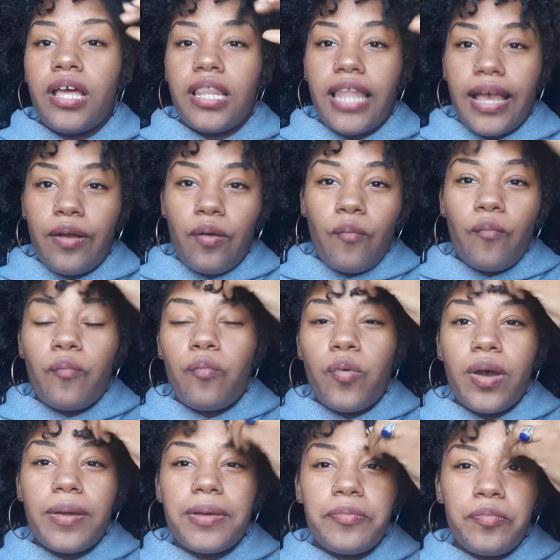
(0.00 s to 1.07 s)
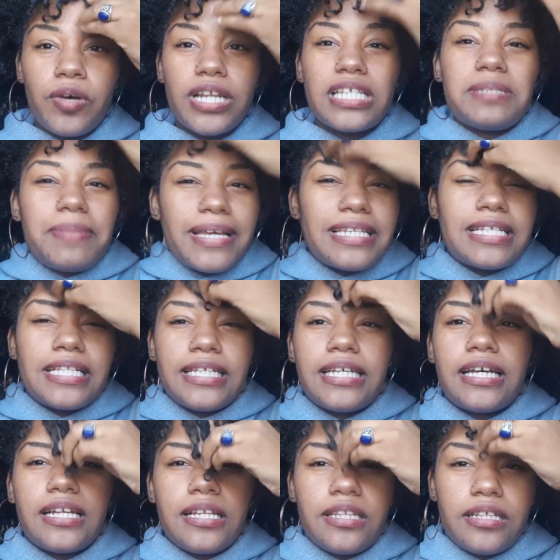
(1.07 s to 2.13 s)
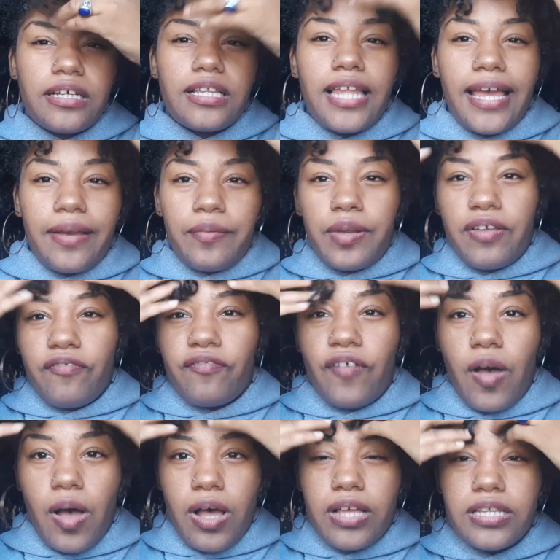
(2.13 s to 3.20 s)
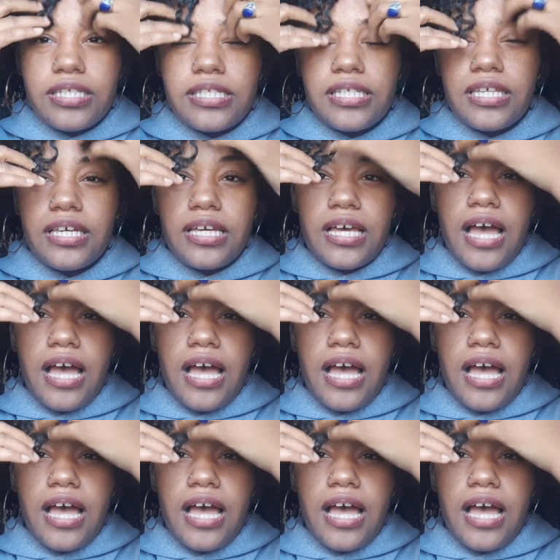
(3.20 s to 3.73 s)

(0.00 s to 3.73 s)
like, what it's basically gonna look like when it falls.